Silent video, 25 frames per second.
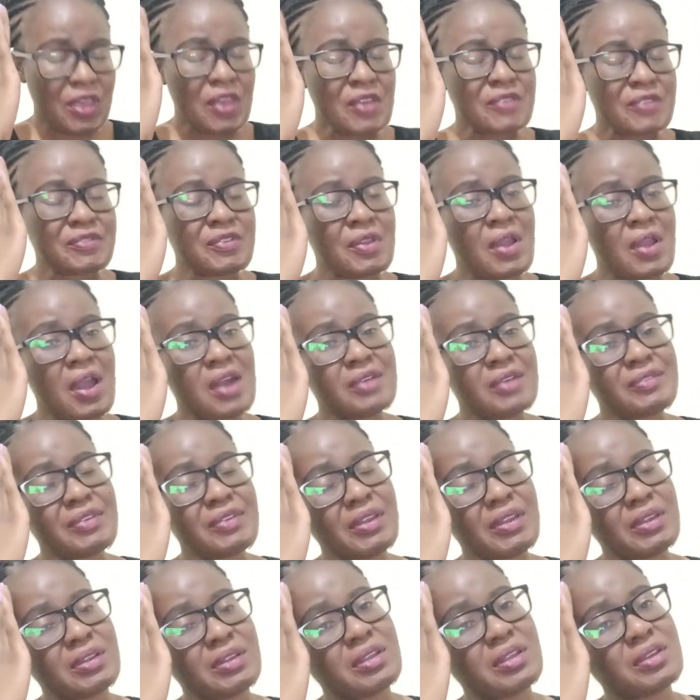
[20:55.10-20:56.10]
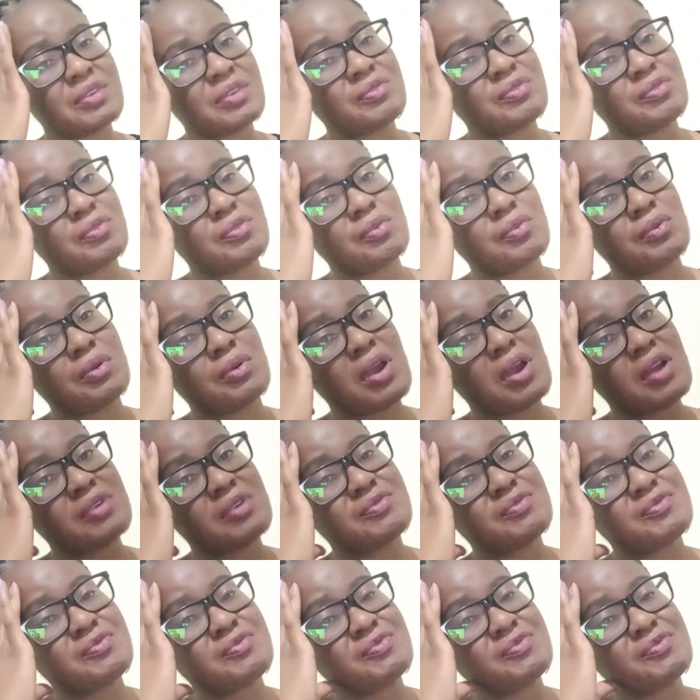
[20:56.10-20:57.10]
If you have headache for a
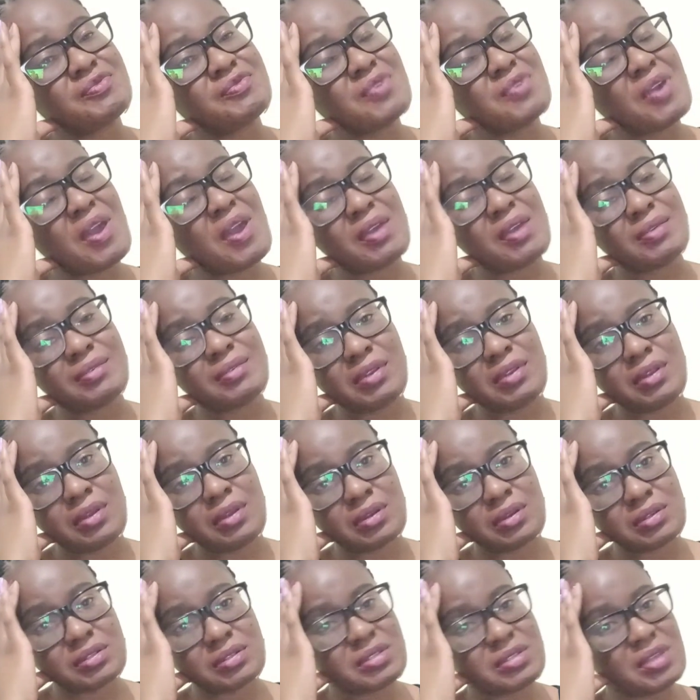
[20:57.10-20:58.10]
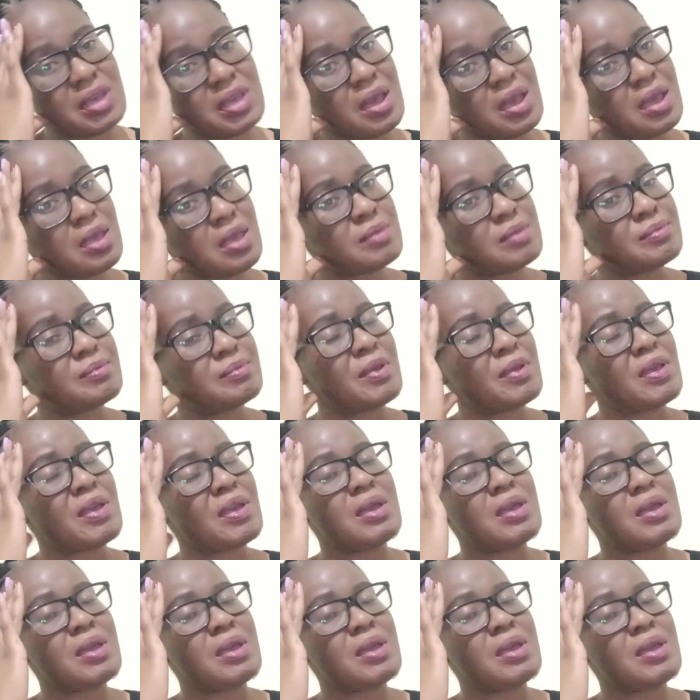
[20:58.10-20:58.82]
very long time,